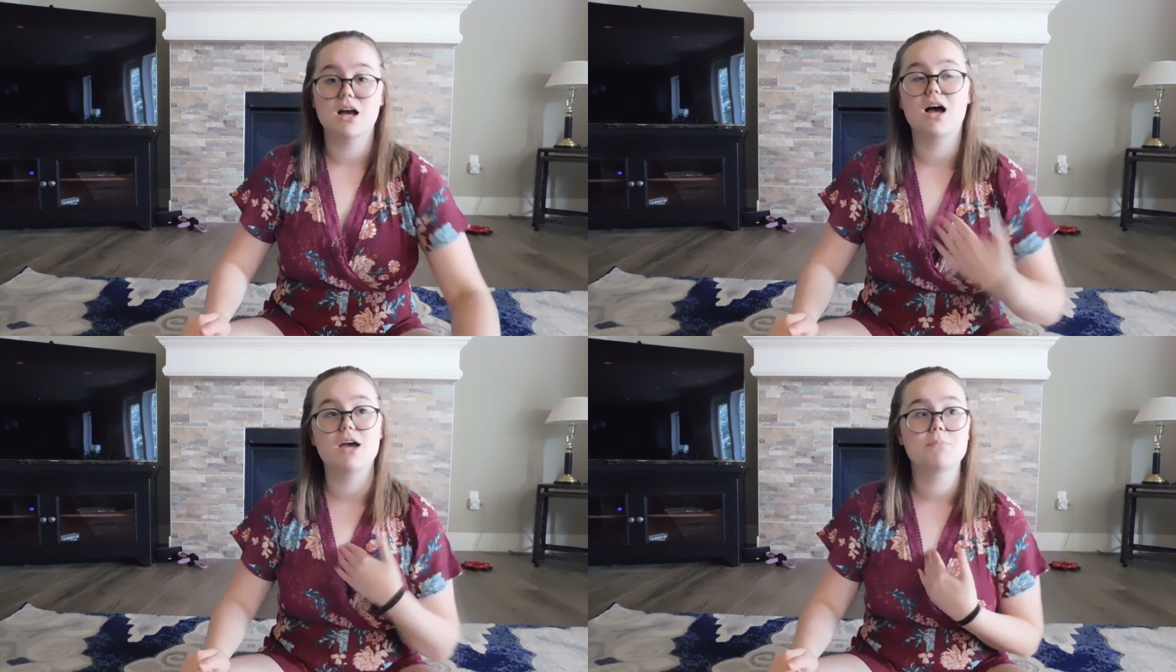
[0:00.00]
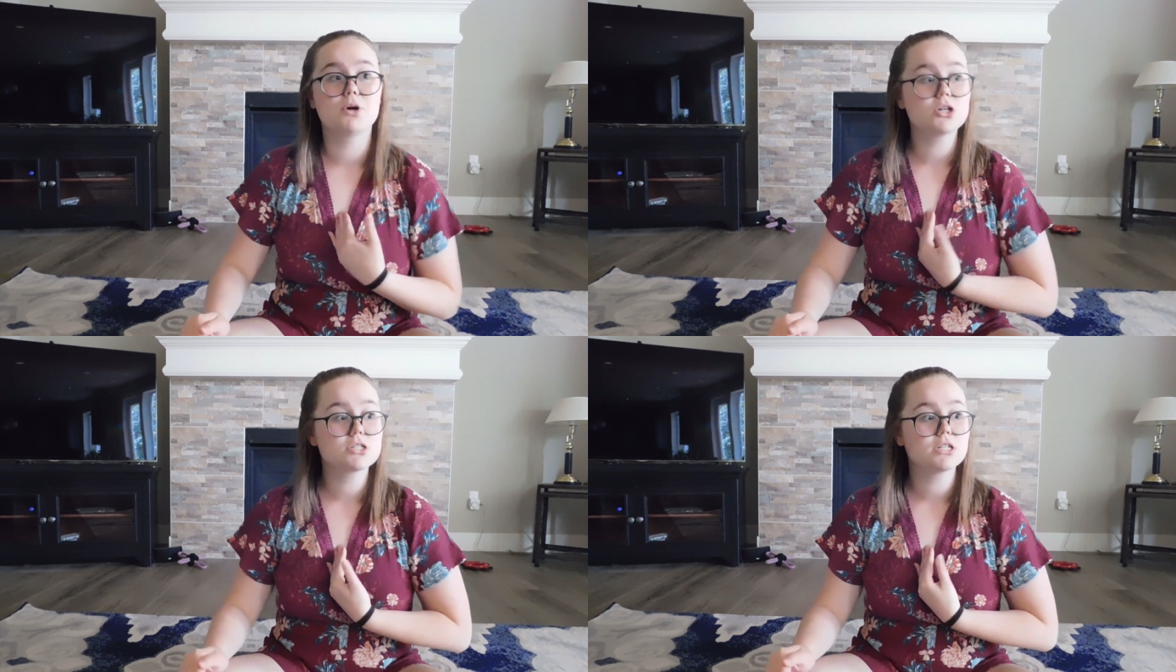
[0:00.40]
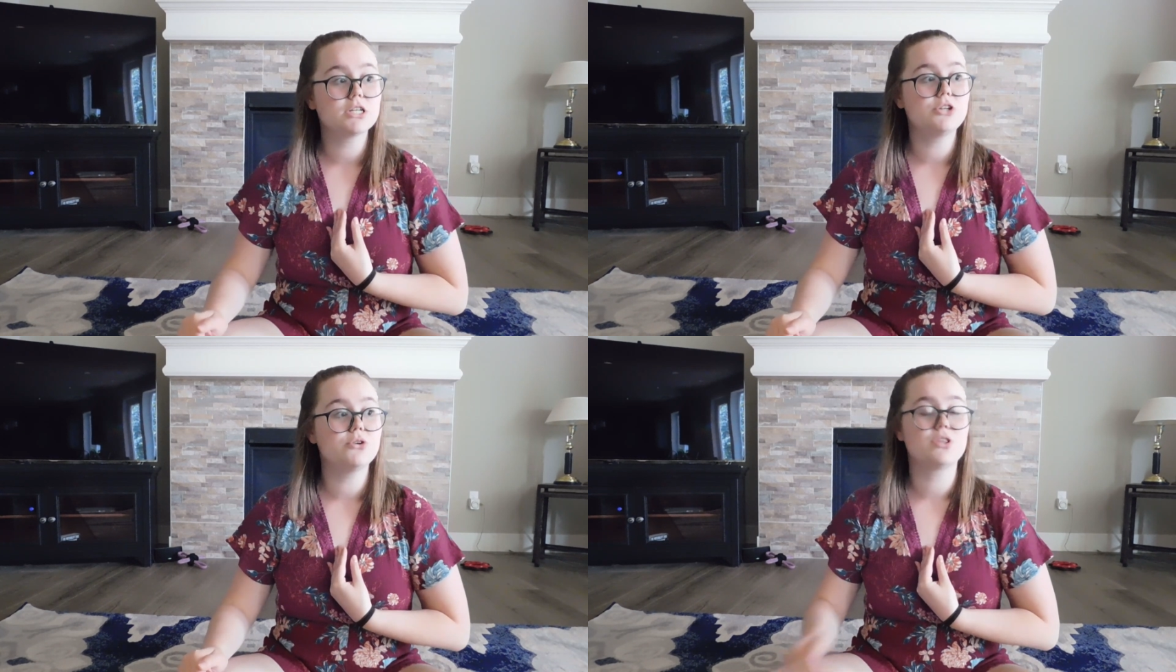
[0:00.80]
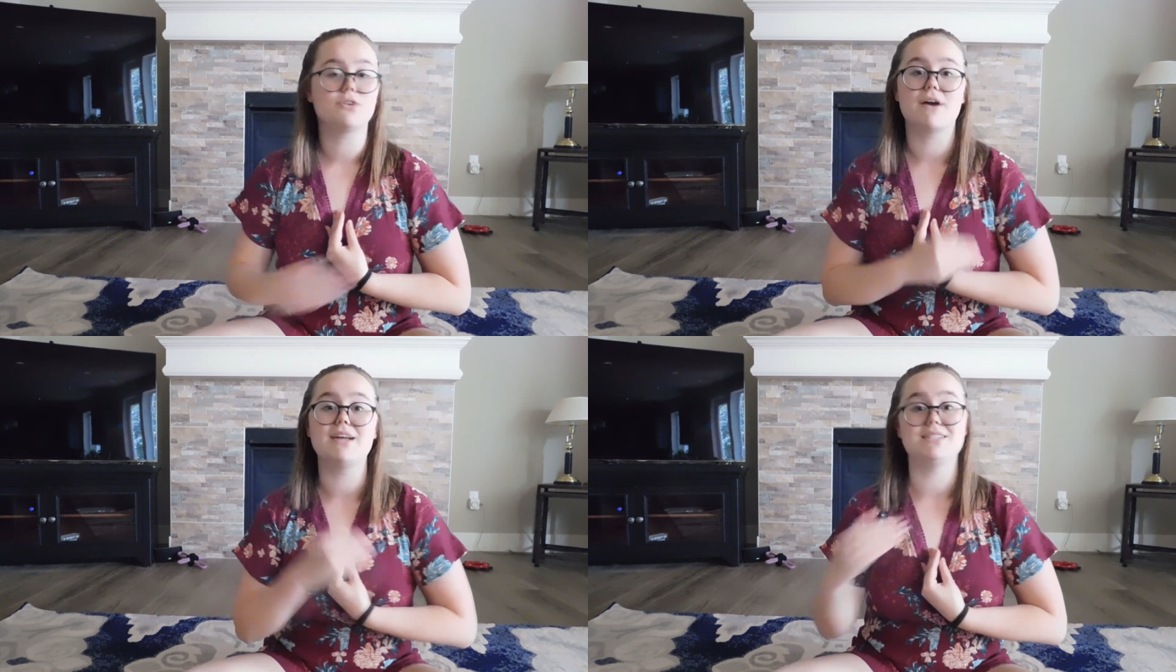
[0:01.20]
I personally knew that
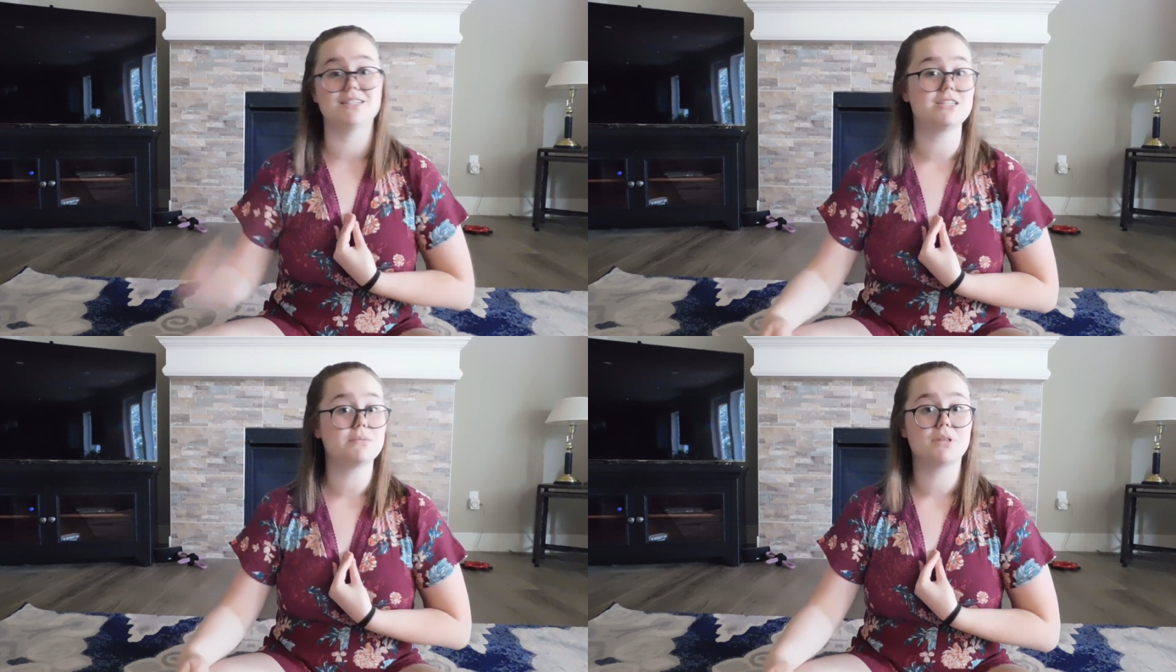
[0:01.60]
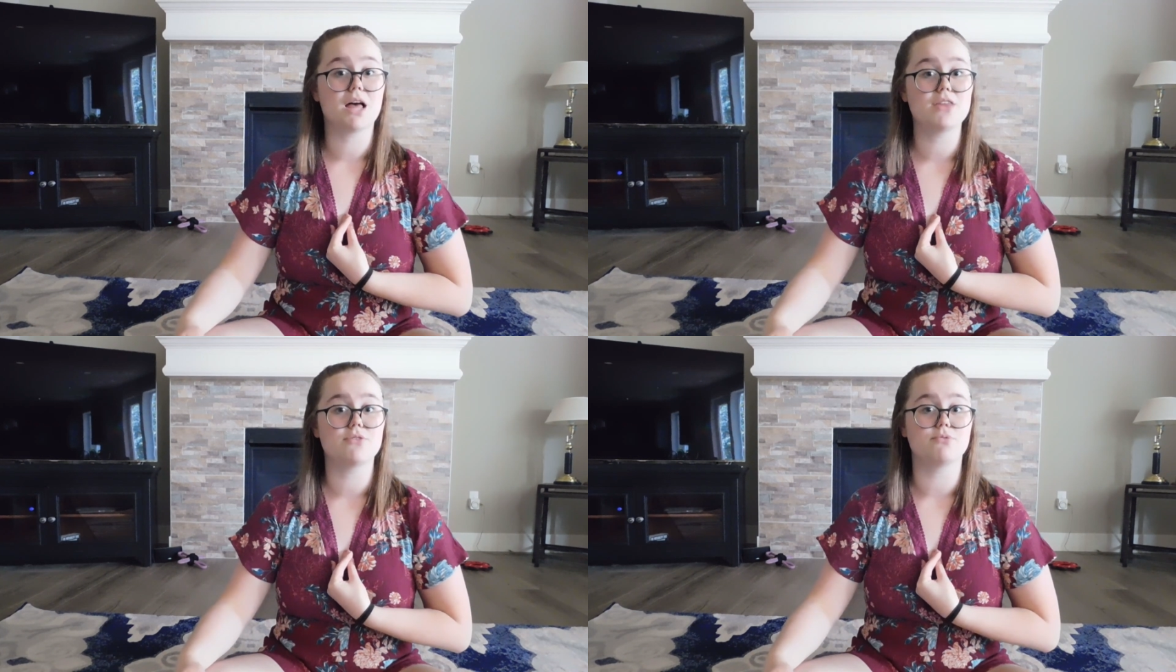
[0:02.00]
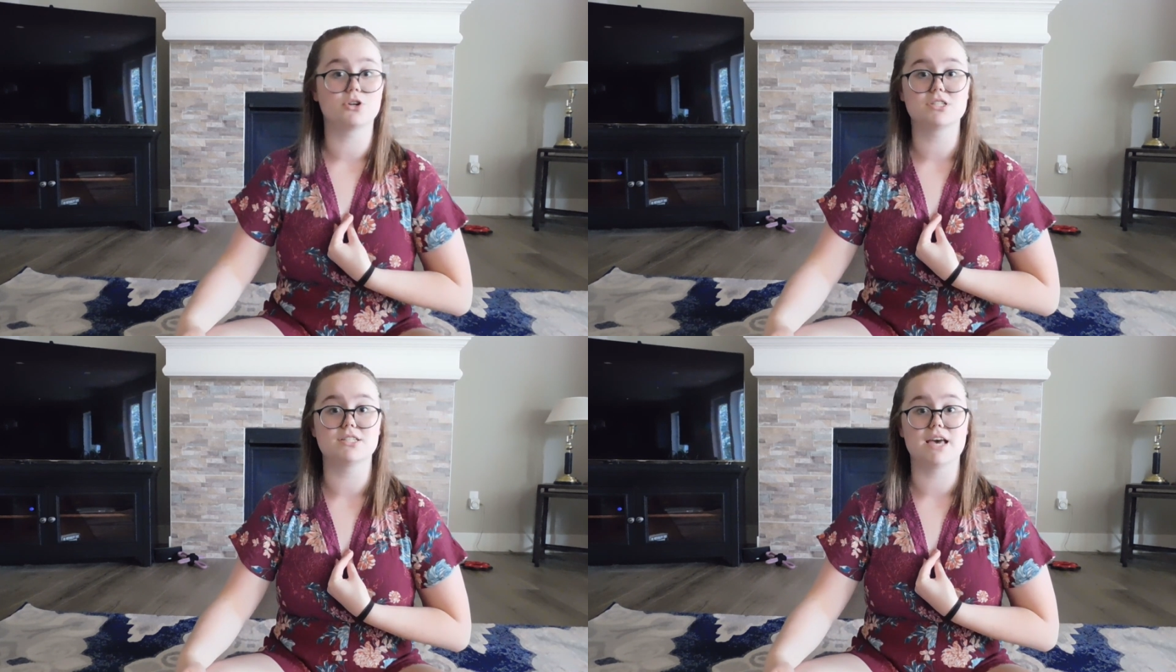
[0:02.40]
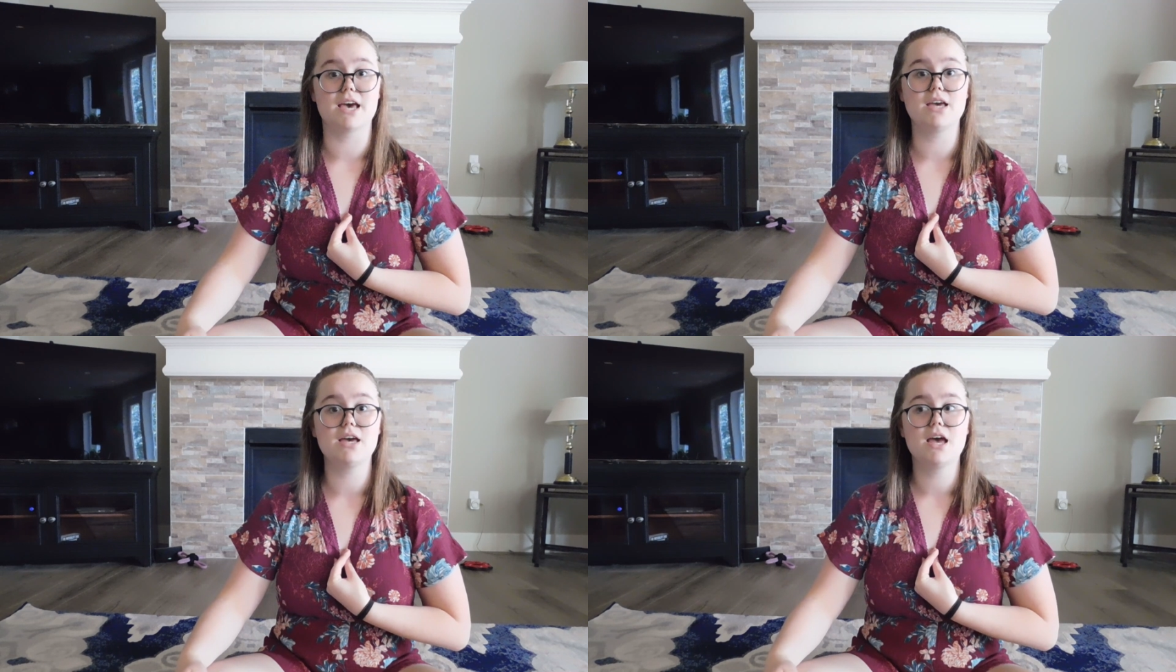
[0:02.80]
if I didn't apply the first
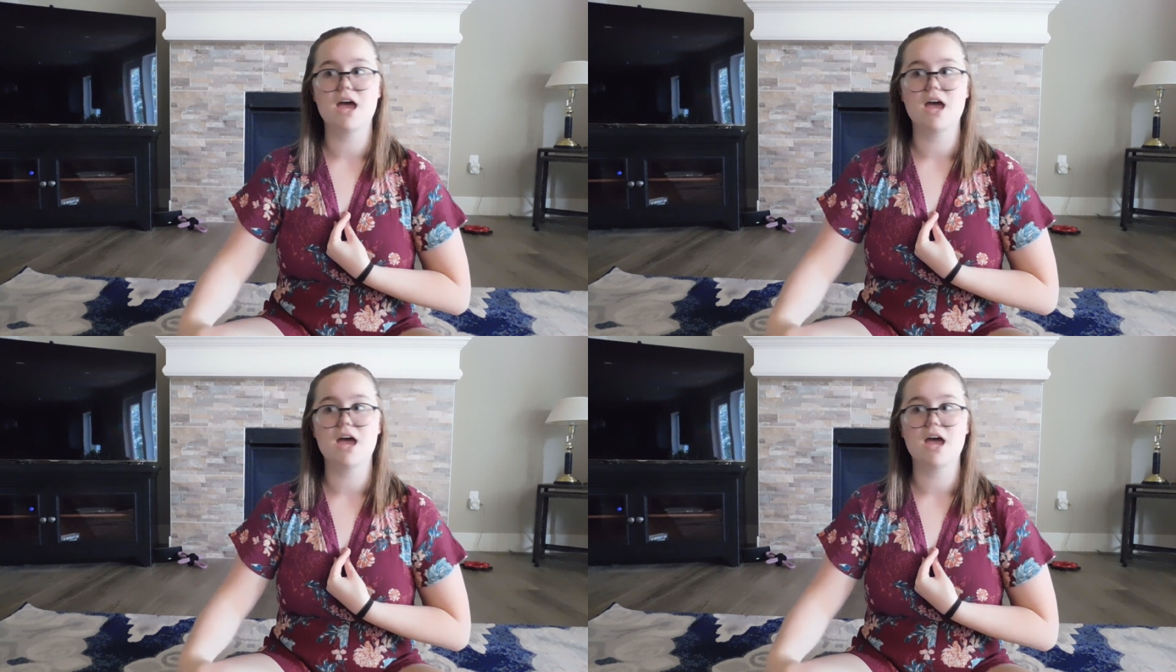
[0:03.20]
day